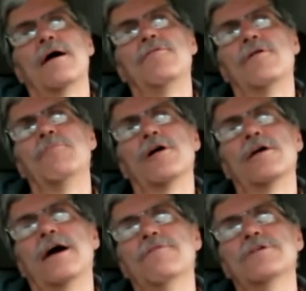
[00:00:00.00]
I
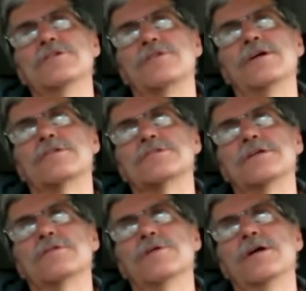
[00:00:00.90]
barely have any strength to
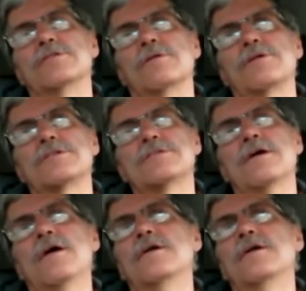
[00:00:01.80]
stay awake. So I just